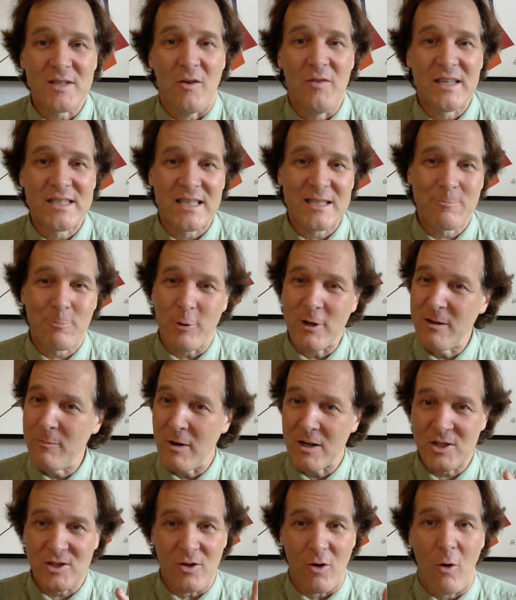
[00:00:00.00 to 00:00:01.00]
So this is pretty
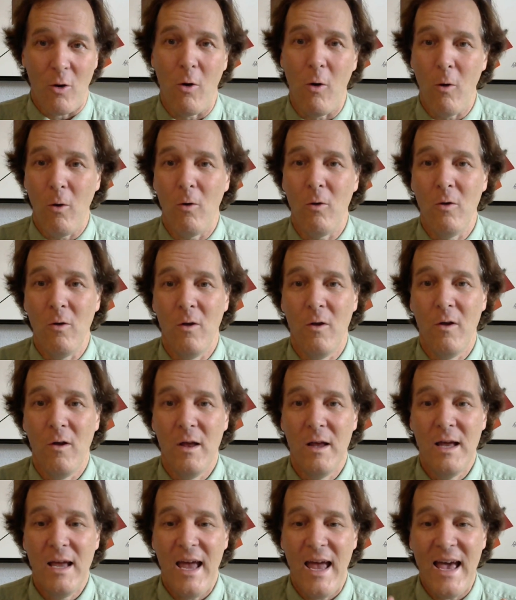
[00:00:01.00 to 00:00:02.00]
much the whole
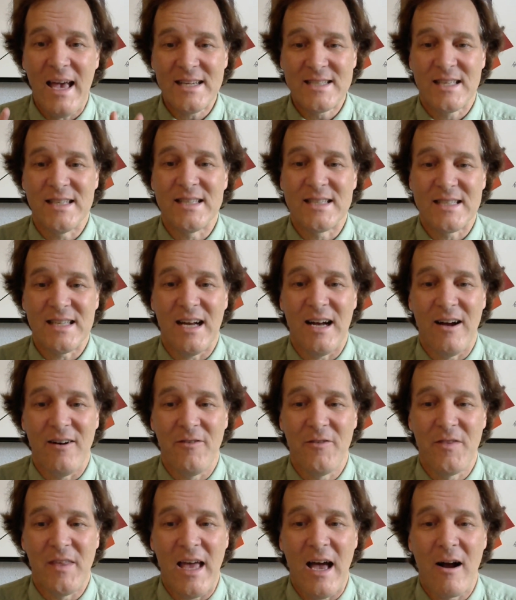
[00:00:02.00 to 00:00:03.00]
essence
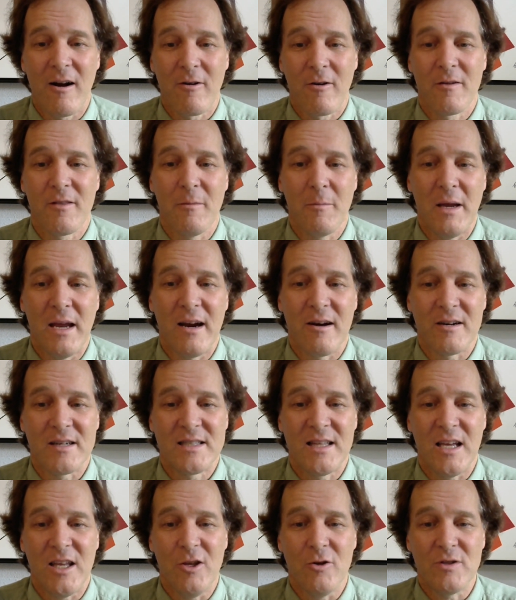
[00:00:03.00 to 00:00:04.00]
of the algorithm here,
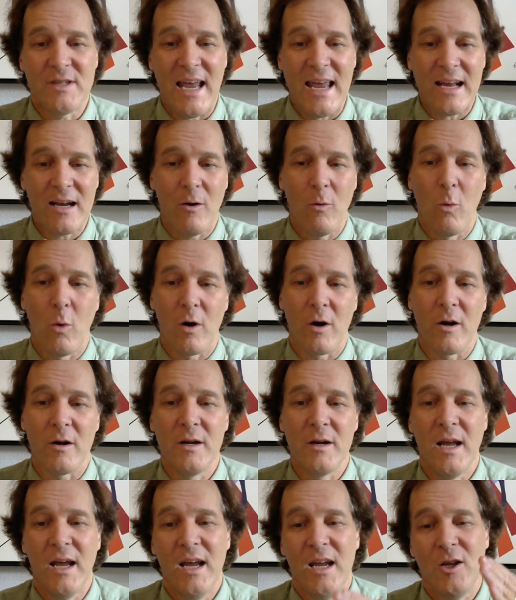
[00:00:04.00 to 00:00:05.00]
is that you take a
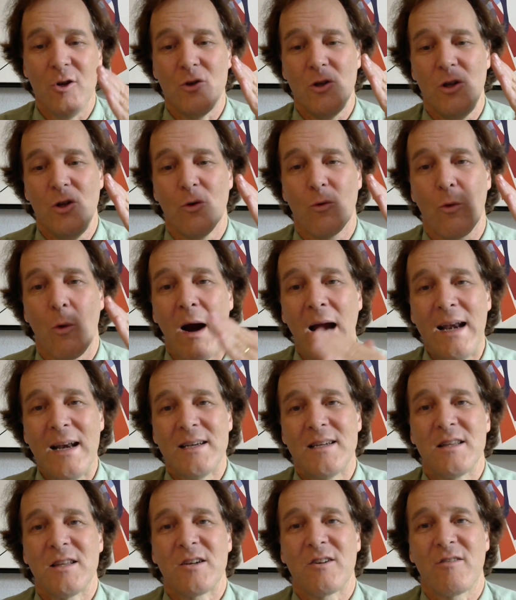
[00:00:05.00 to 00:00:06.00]
word, you write
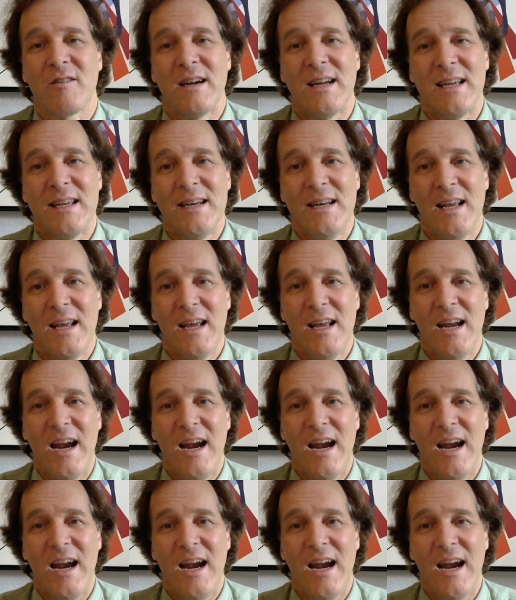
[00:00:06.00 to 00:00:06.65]
it to the grid,